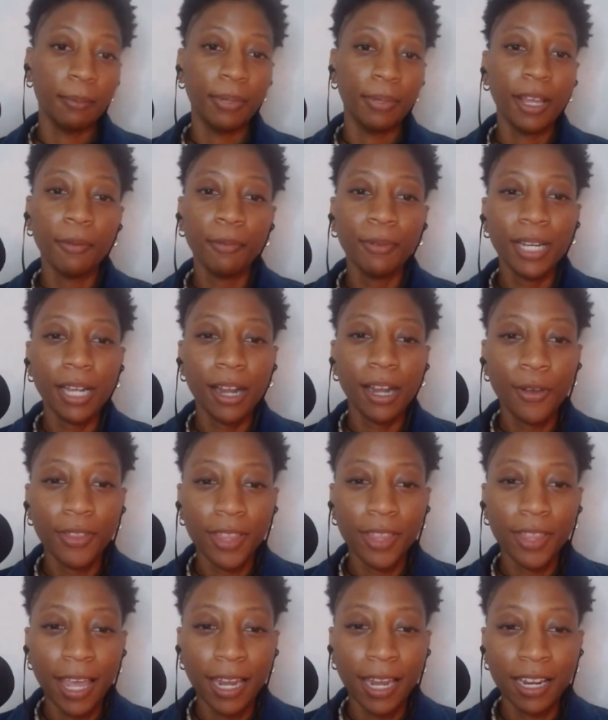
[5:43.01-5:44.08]
we know that
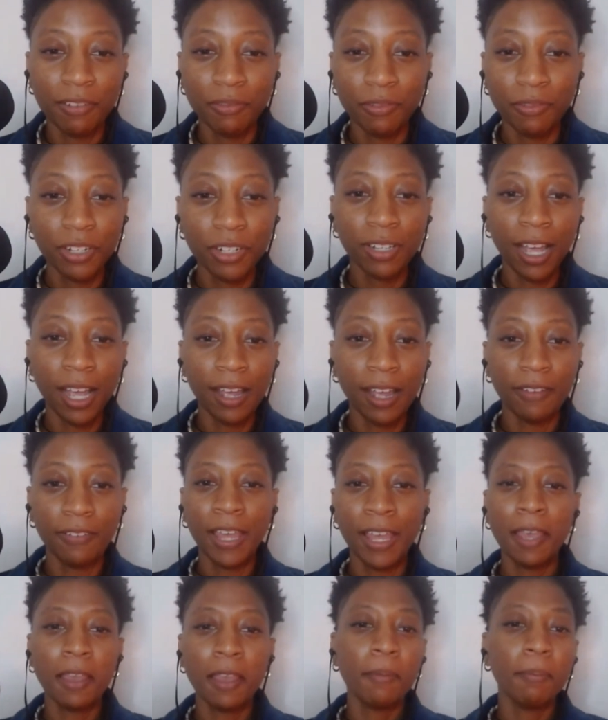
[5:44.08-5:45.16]
in real life,
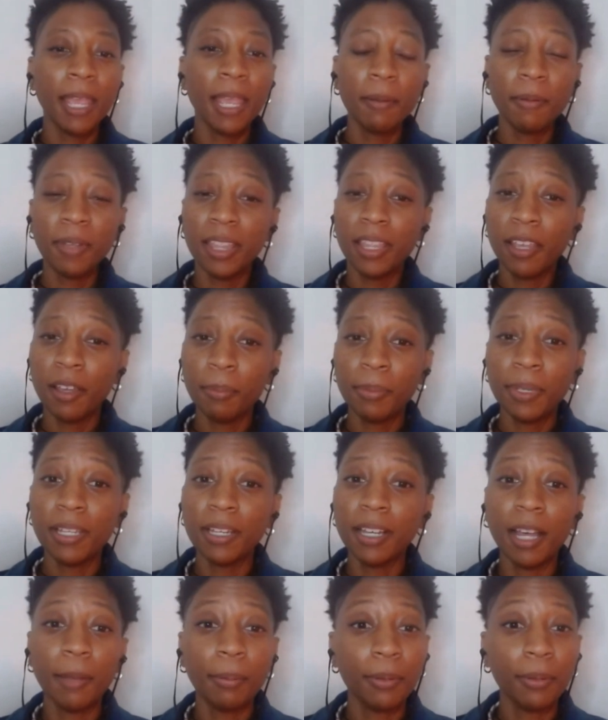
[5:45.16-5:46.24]
maybe there'll be a couple
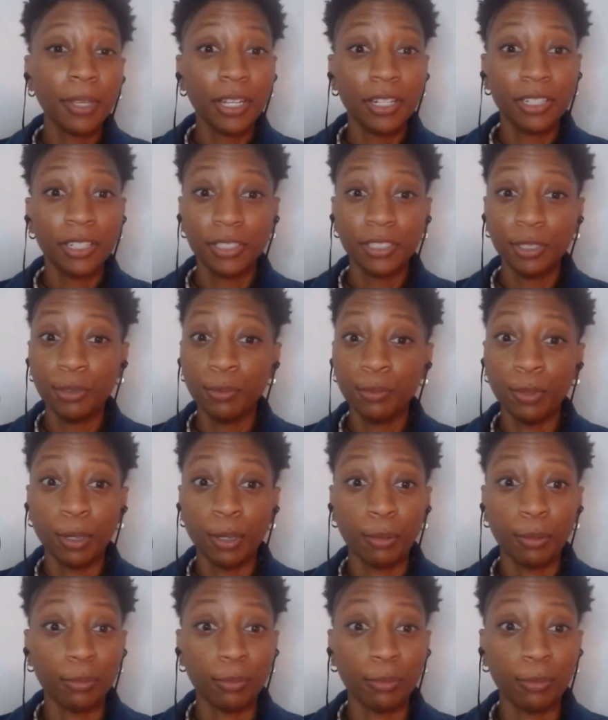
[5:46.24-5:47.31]
years you won't
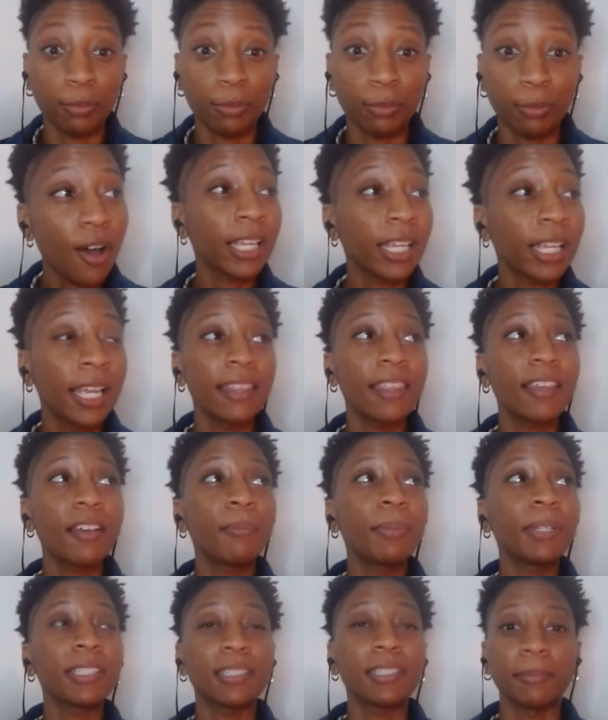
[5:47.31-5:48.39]
talk. There'll be
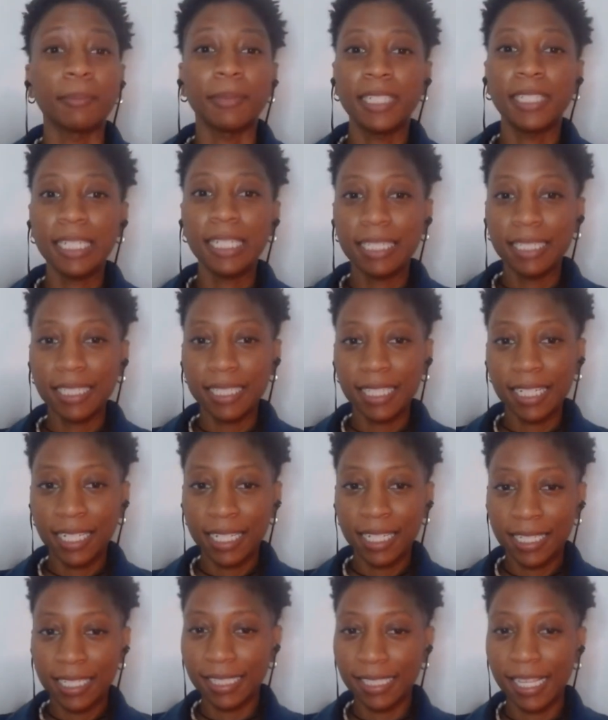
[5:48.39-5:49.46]
some distance,
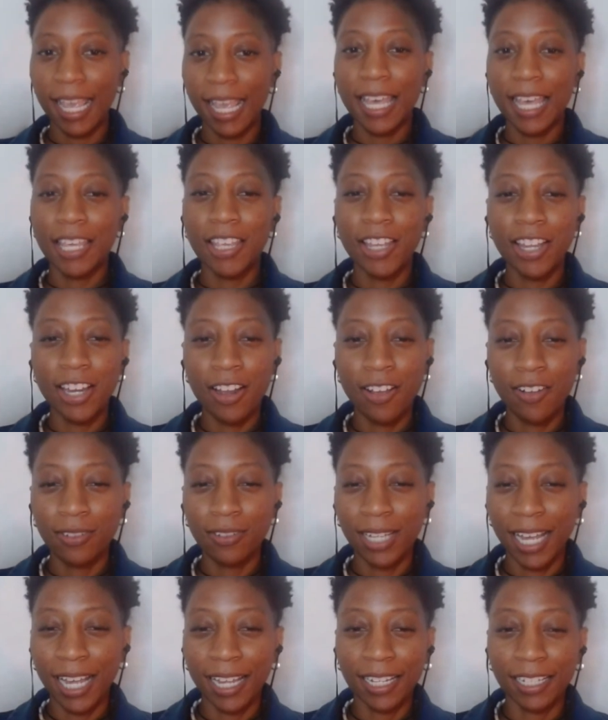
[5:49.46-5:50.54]

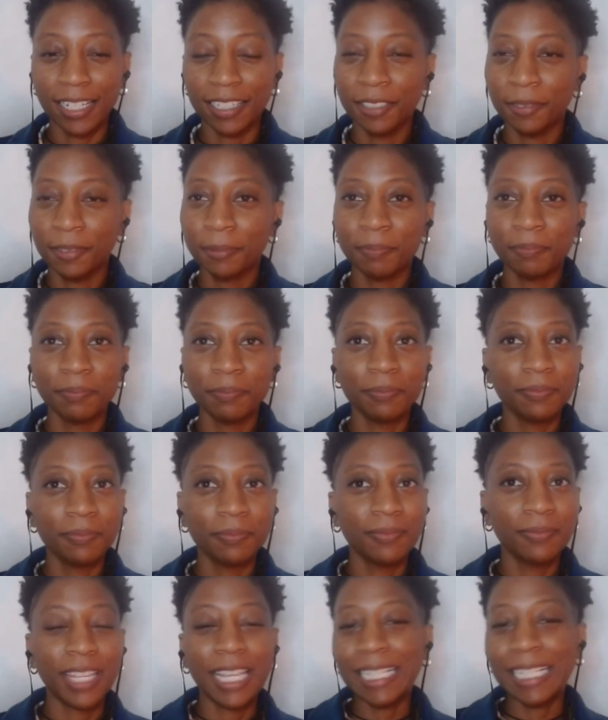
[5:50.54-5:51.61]
like
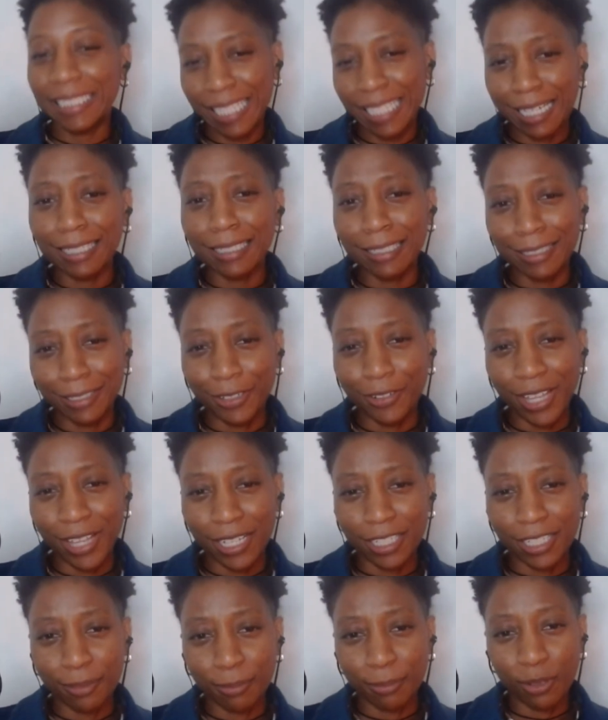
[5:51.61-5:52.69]
it's not going to go that
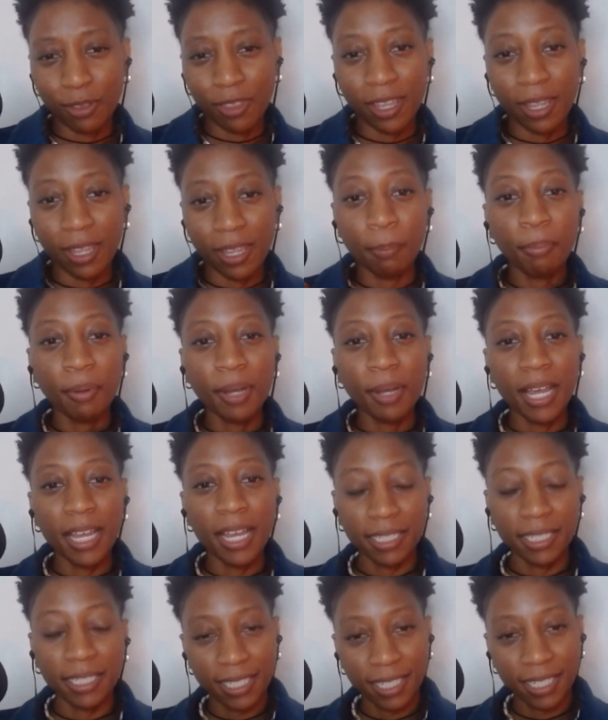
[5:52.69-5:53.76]
smoothly. But
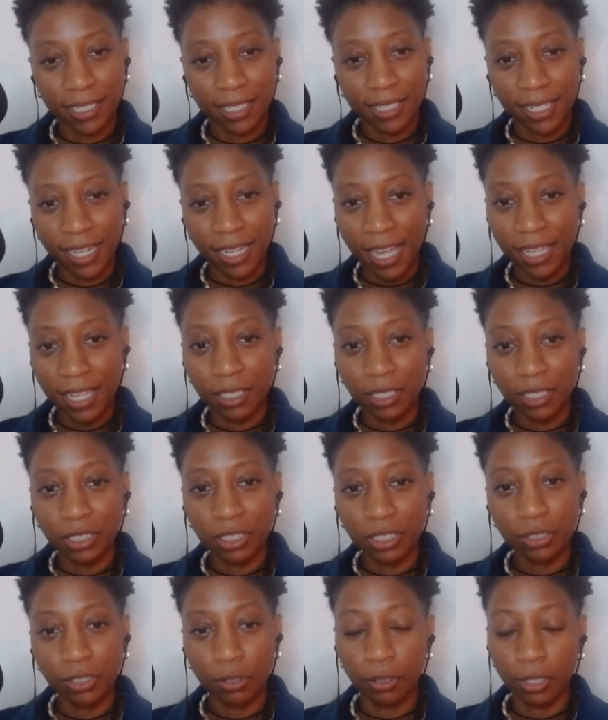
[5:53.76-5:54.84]
at least she
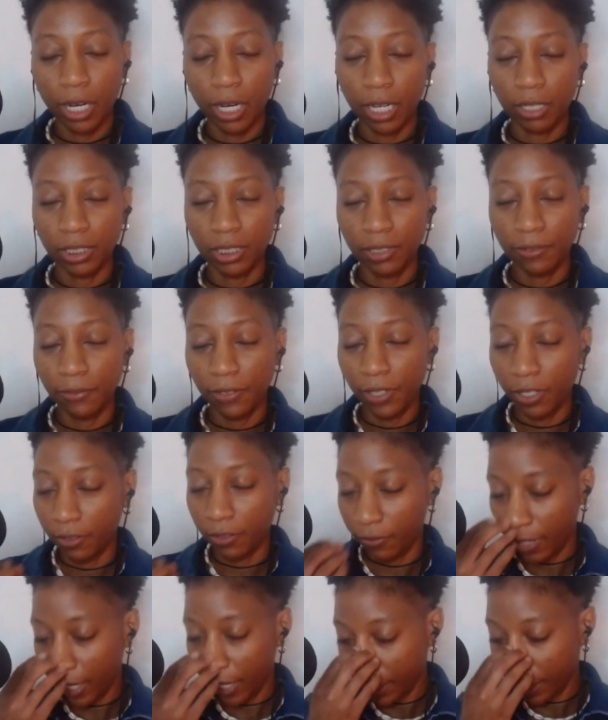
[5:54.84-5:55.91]
told her how she felt,
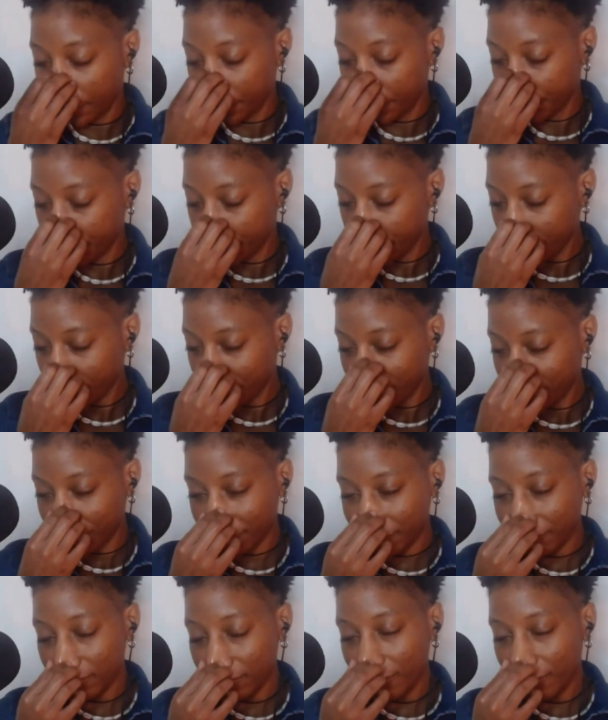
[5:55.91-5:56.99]
right?
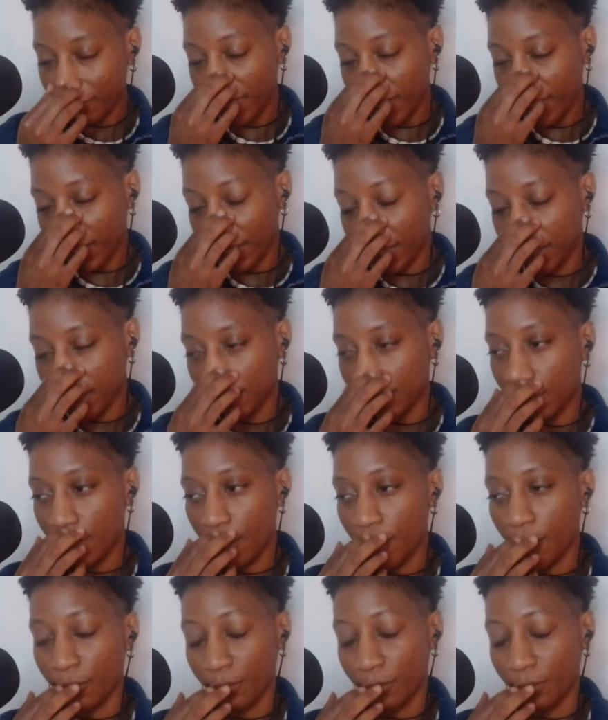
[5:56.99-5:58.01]
So,